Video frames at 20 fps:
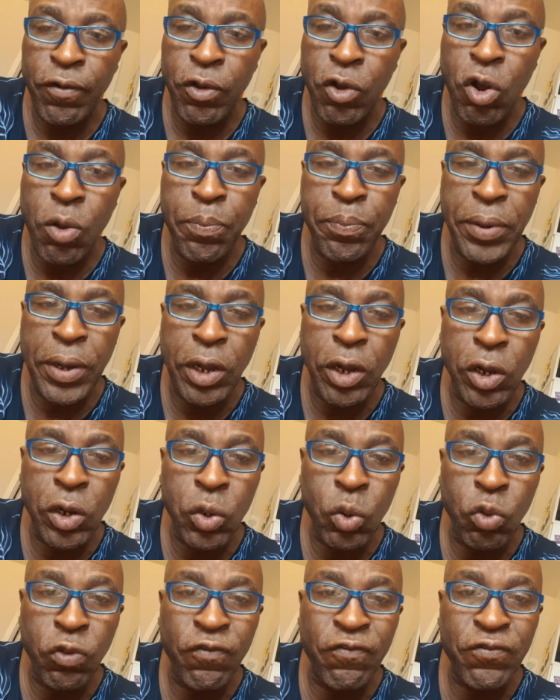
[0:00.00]
up on
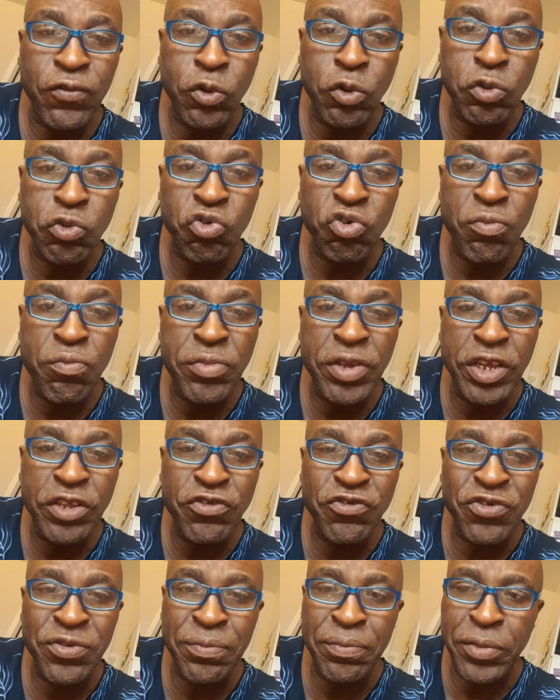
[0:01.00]
close photo with me
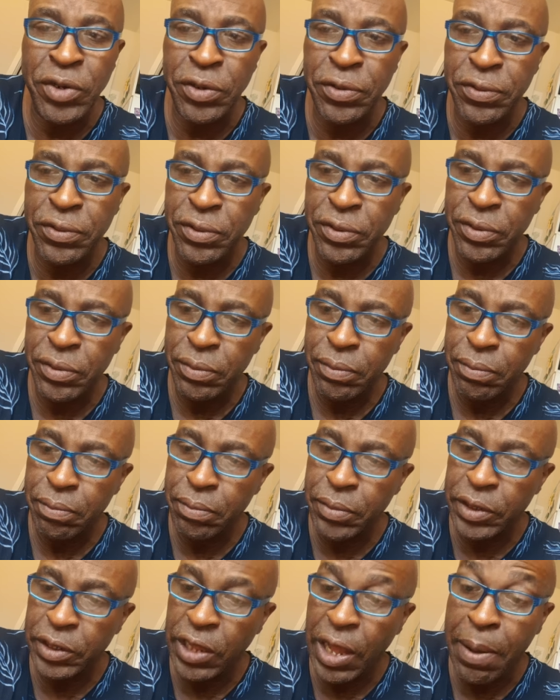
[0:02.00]
and Jim Buff.
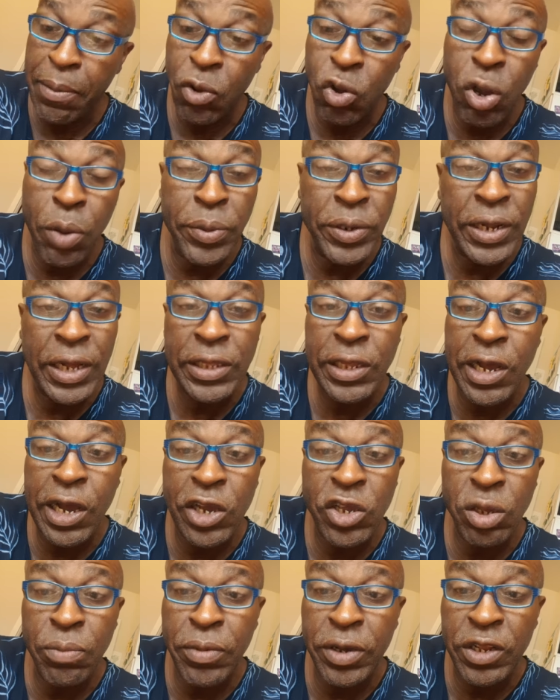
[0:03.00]
I'm coming after
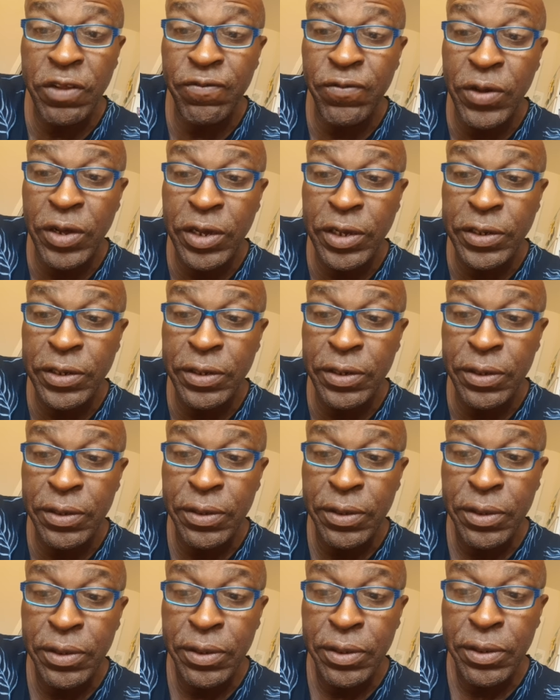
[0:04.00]
all you motherfuckers, you know.
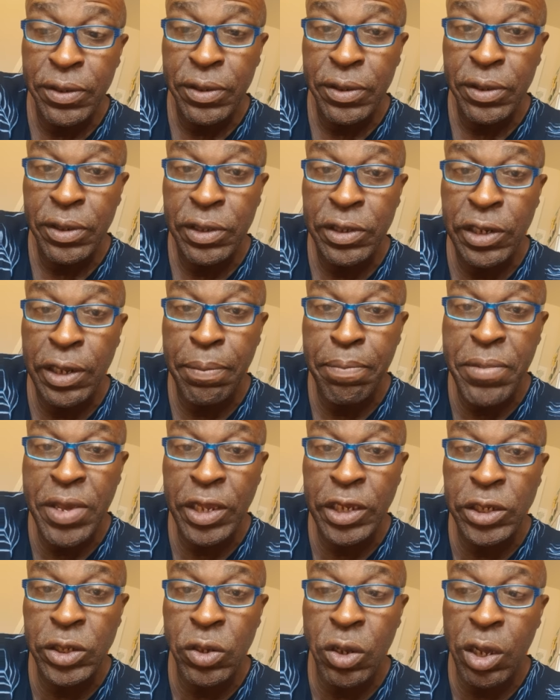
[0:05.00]
She
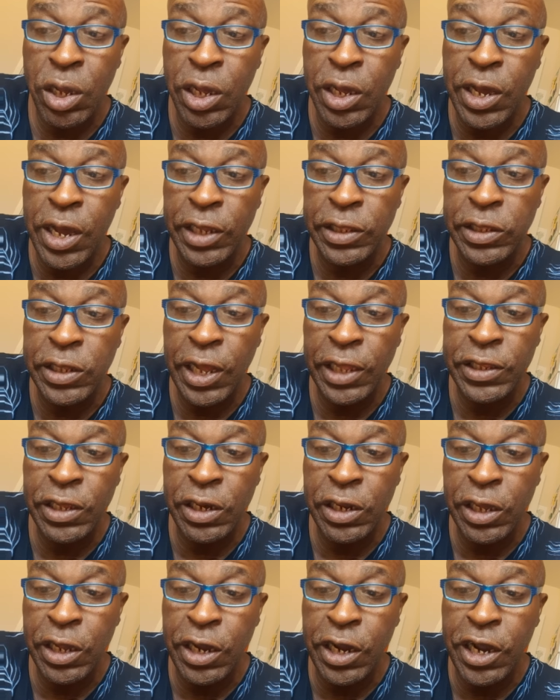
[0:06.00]
big soccer cock uh, talking
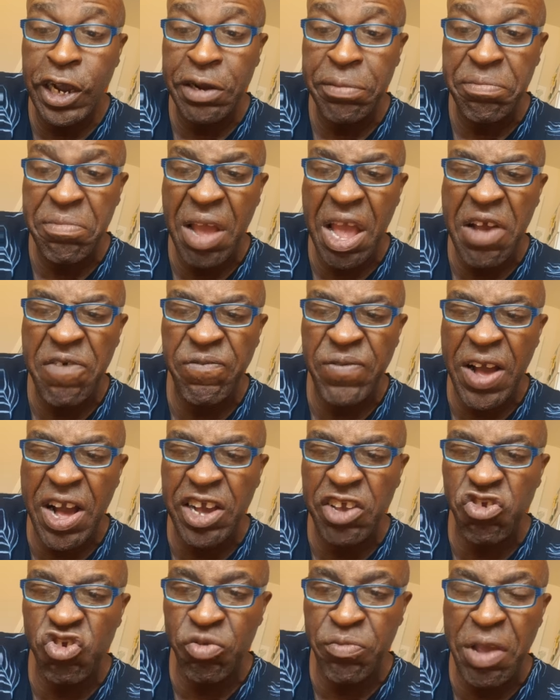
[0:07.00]
to God. Man,
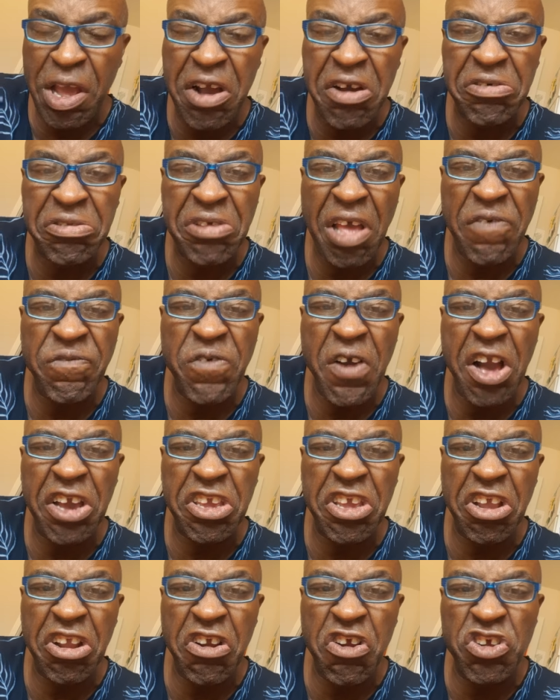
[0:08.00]
fuck you, man. I fuck
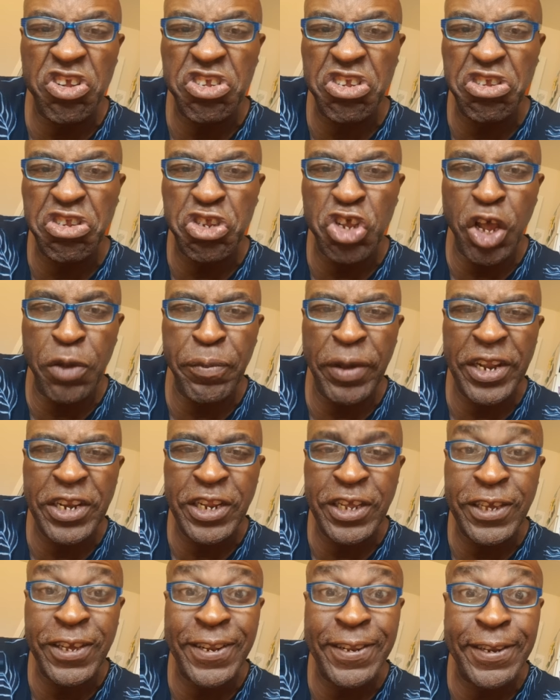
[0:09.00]
your girl. She sucked my
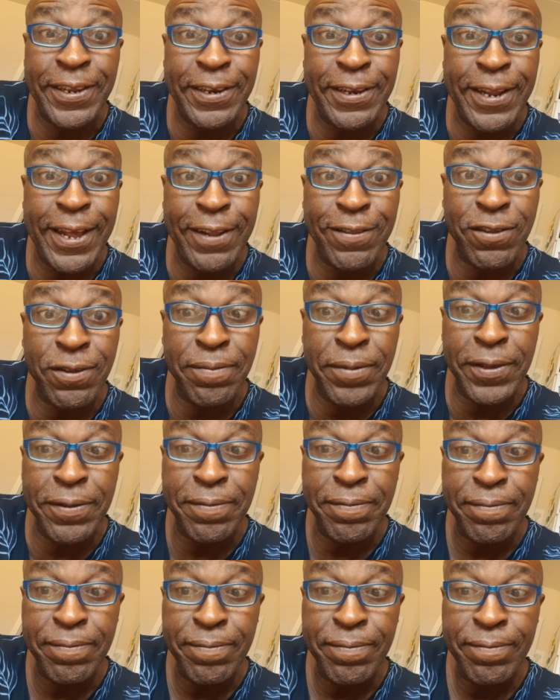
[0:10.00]
dick. It did that to me.
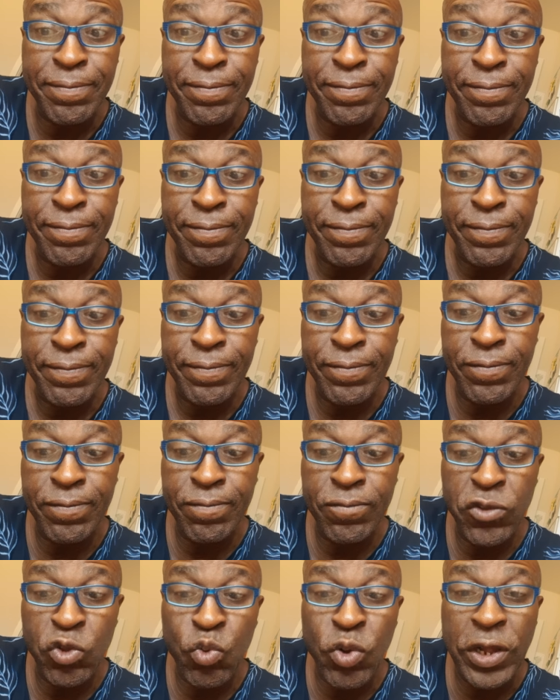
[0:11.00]

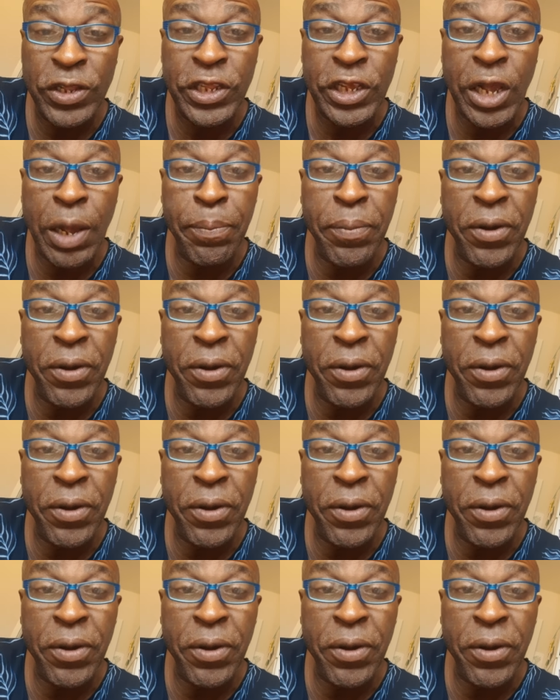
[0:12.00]
Mm, you want to take a